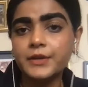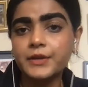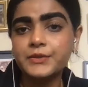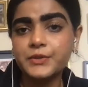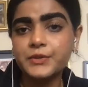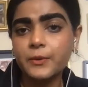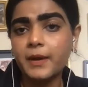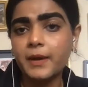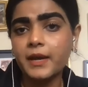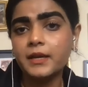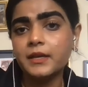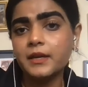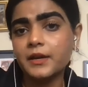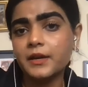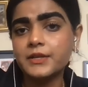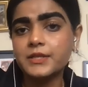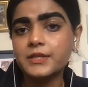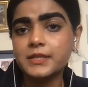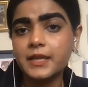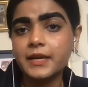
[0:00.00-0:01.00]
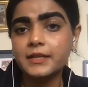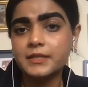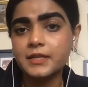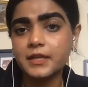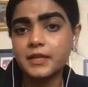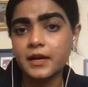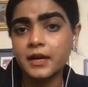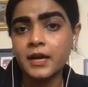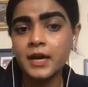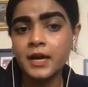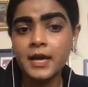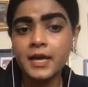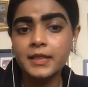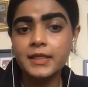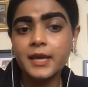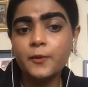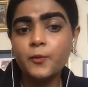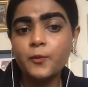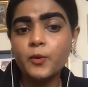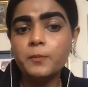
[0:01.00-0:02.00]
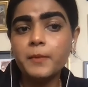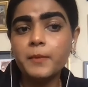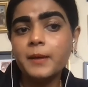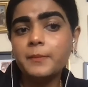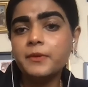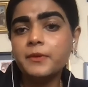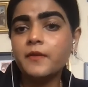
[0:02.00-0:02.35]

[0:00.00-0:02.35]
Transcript: So many years later, they would maybe